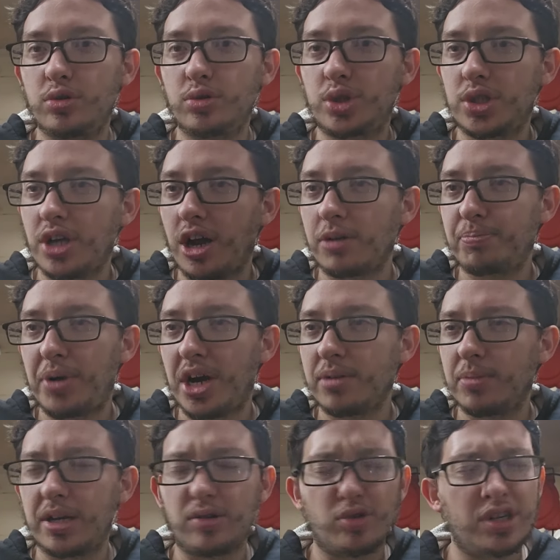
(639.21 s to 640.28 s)
stock bottom
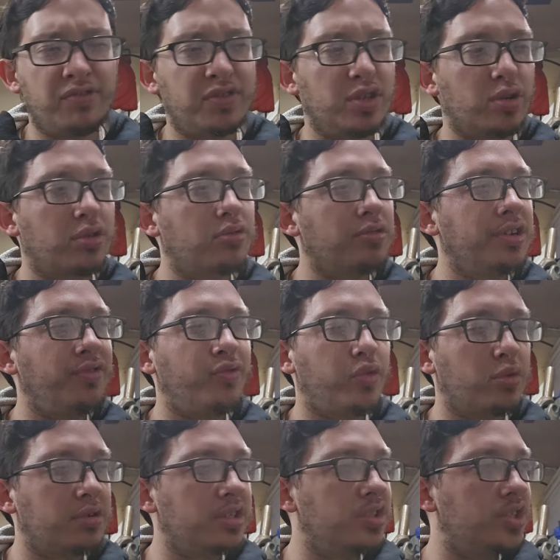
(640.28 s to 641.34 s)
end, or even your
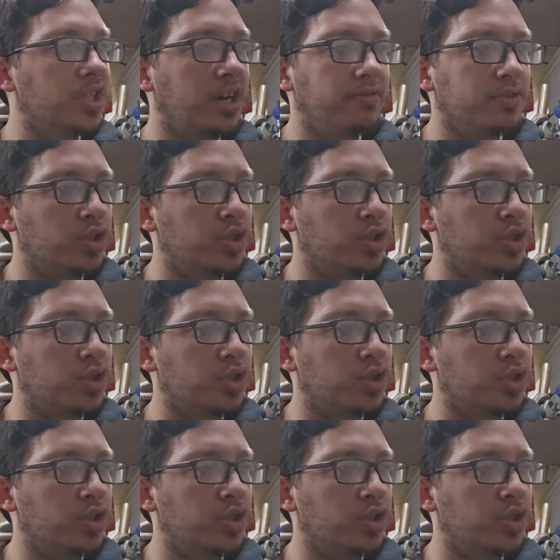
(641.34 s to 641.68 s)
347